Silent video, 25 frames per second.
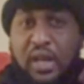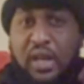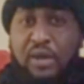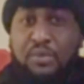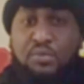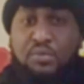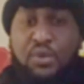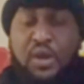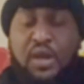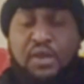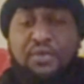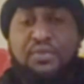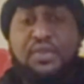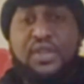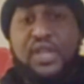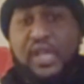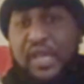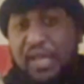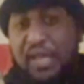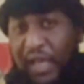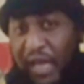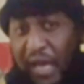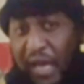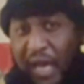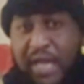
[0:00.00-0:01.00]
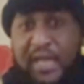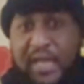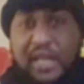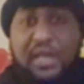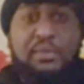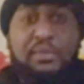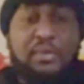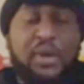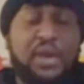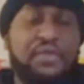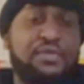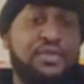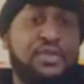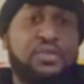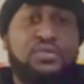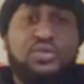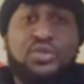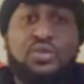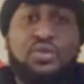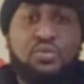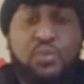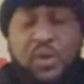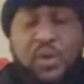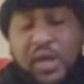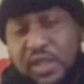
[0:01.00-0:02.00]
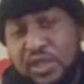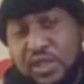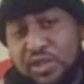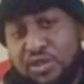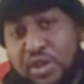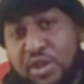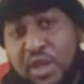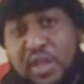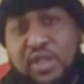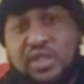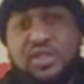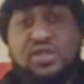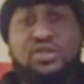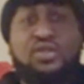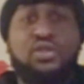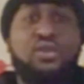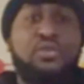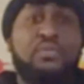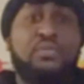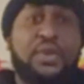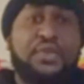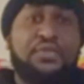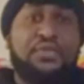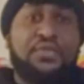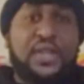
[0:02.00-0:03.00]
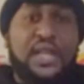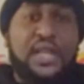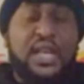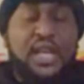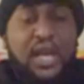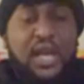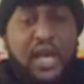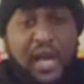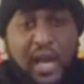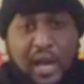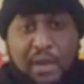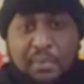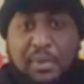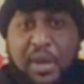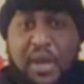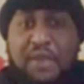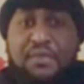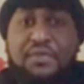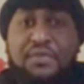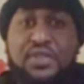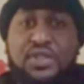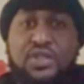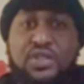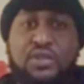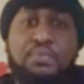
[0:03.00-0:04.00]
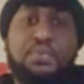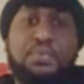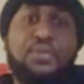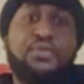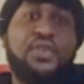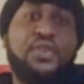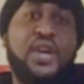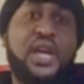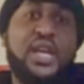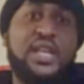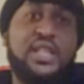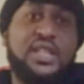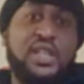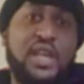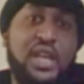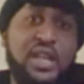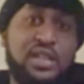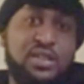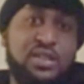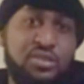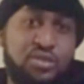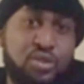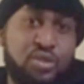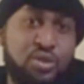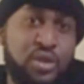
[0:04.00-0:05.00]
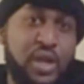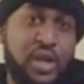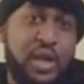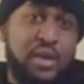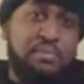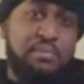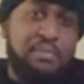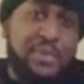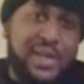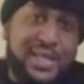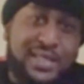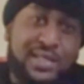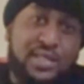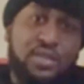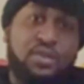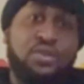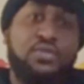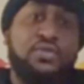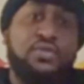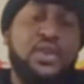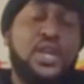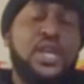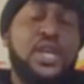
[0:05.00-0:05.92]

I'm wearing, the hat that I'm having to wear, the trainers are on my feet. I'm having to provide and do that myself.